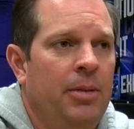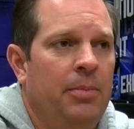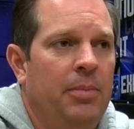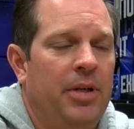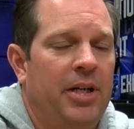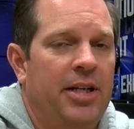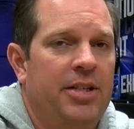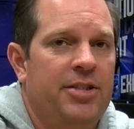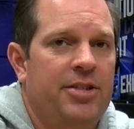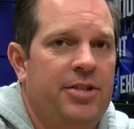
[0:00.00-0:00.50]

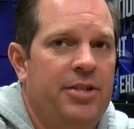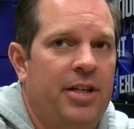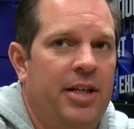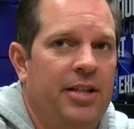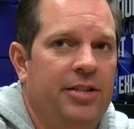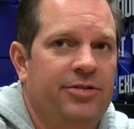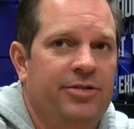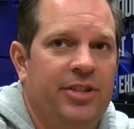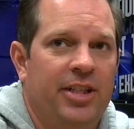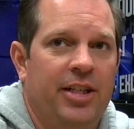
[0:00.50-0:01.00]
But I just
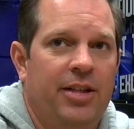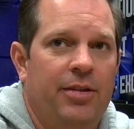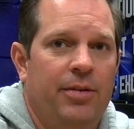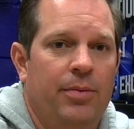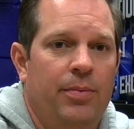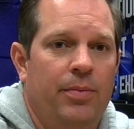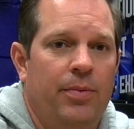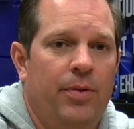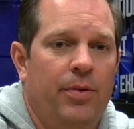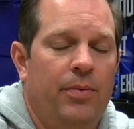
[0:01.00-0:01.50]
think
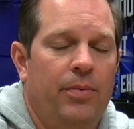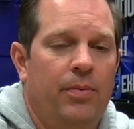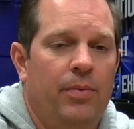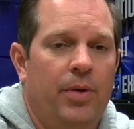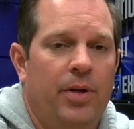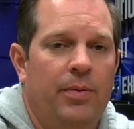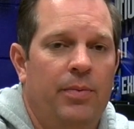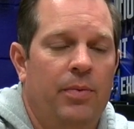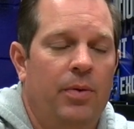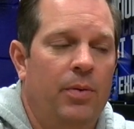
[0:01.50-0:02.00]

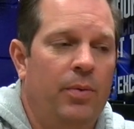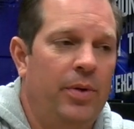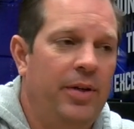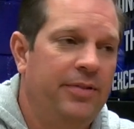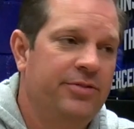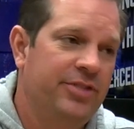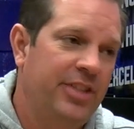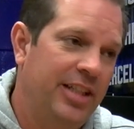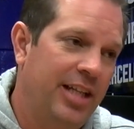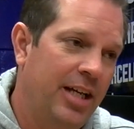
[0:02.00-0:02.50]
what
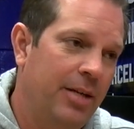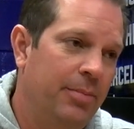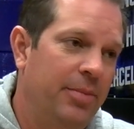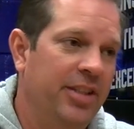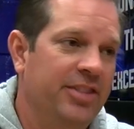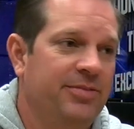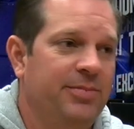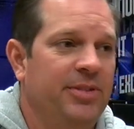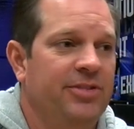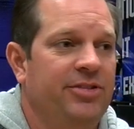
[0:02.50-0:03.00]
we've seen out of
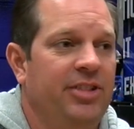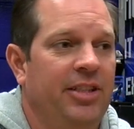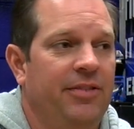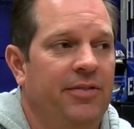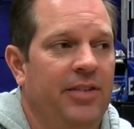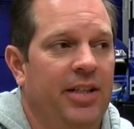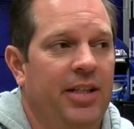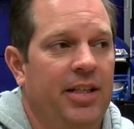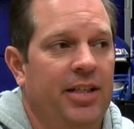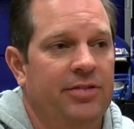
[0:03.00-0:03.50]
Bixby's
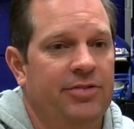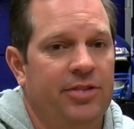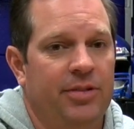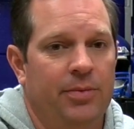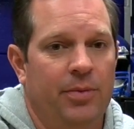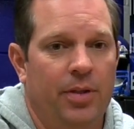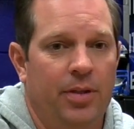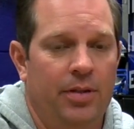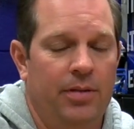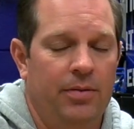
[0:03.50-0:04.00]
defense
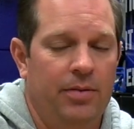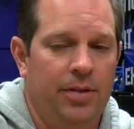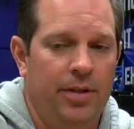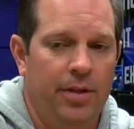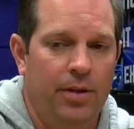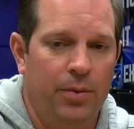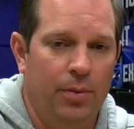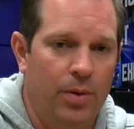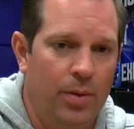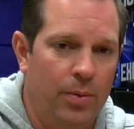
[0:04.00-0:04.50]
and what
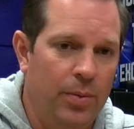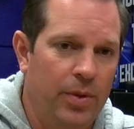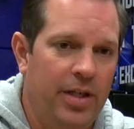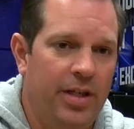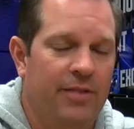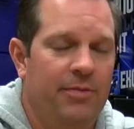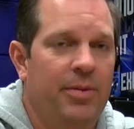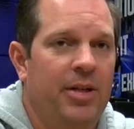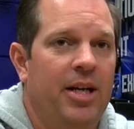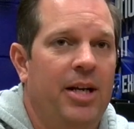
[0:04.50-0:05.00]
we
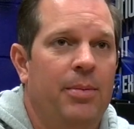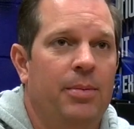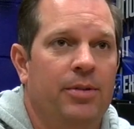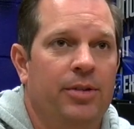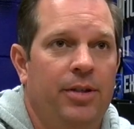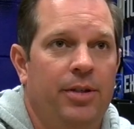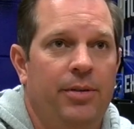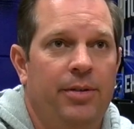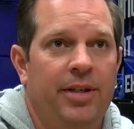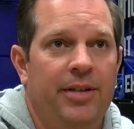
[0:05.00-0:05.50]
have been able
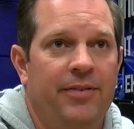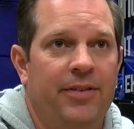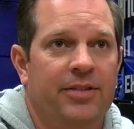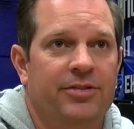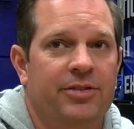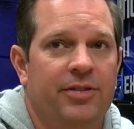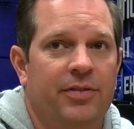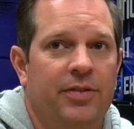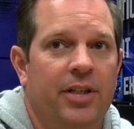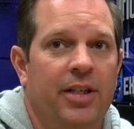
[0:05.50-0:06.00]
to do
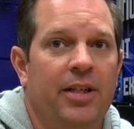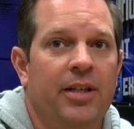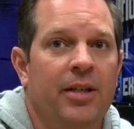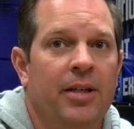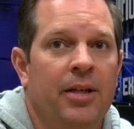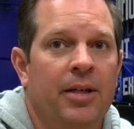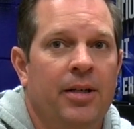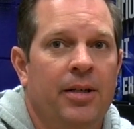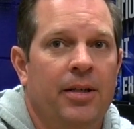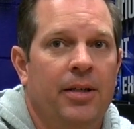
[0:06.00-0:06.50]
defensively,
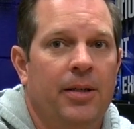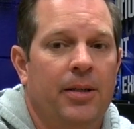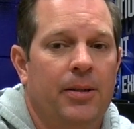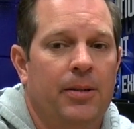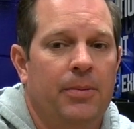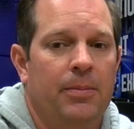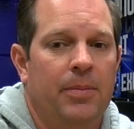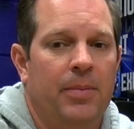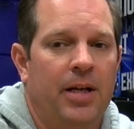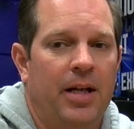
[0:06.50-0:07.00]

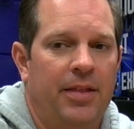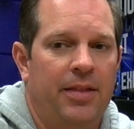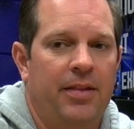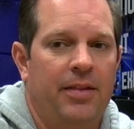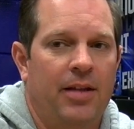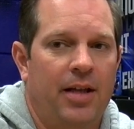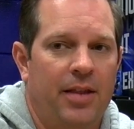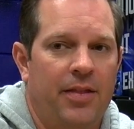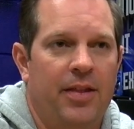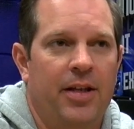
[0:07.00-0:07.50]

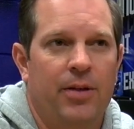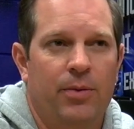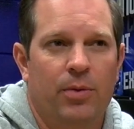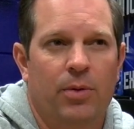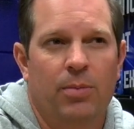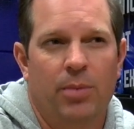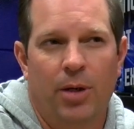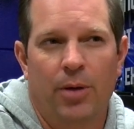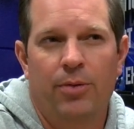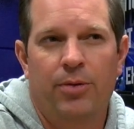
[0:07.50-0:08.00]
I think we're
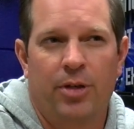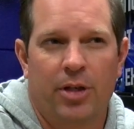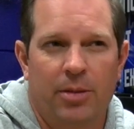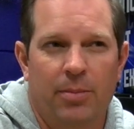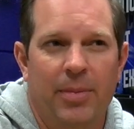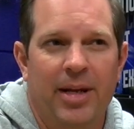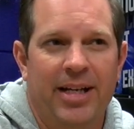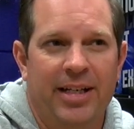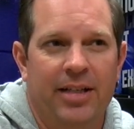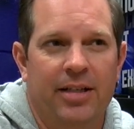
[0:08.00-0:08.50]
both going to
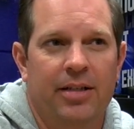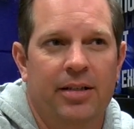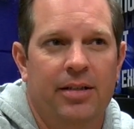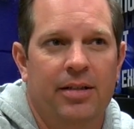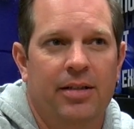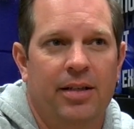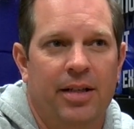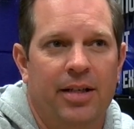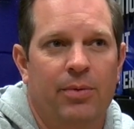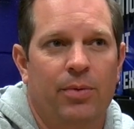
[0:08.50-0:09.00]
make it.
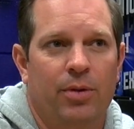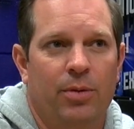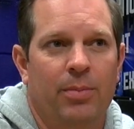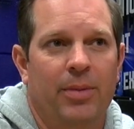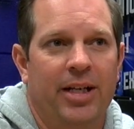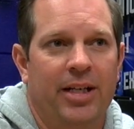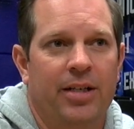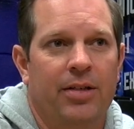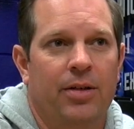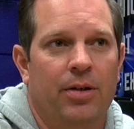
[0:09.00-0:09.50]
I think we're going to
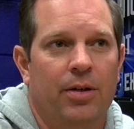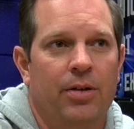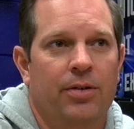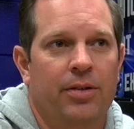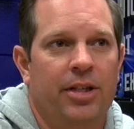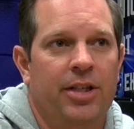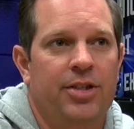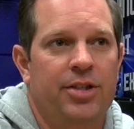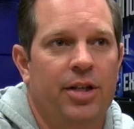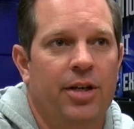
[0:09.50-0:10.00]
make it hard
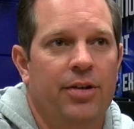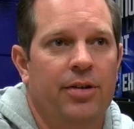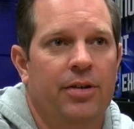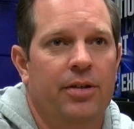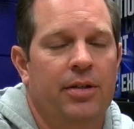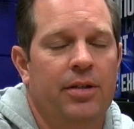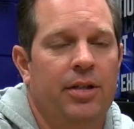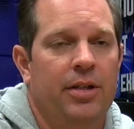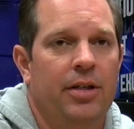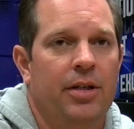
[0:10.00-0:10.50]
on each
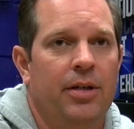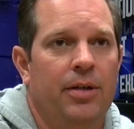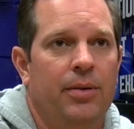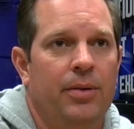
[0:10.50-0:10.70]
other, and